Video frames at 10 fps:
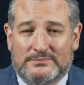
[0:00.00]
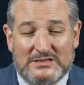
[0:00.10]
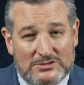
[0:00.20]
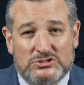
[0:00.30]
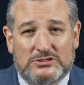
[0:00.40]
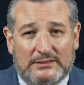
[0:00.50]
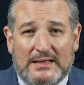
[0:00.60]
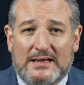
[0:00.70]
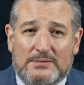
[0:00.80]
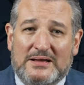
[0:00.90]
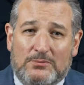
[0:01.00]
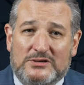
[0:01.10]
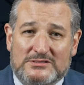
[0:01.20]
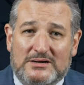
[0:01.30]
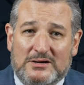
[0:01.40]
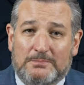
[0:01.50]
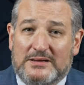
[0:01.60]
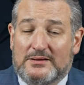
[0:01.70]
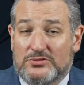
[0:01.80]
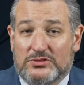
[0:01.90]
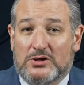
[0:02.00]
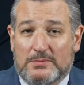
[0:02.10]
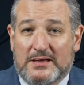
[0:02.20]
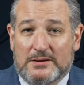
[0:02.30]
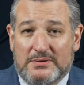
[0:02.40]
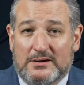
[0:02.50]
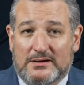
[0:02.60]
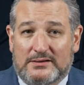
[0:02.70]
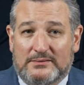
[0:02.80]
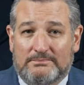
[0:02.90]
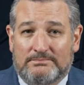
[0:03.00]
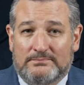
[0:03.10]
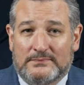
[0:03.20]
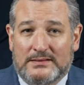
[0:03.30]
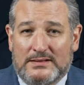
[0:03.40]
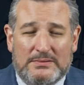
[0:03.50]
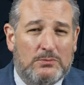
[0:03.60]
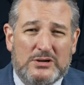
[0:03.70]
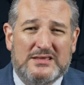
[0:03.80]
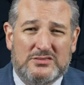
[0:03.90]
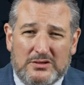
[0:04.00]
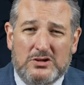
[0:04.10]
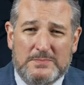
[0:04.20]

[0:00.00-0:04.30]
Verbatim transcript: tells you a lot about what Derrick Bell thought about America, about what he thought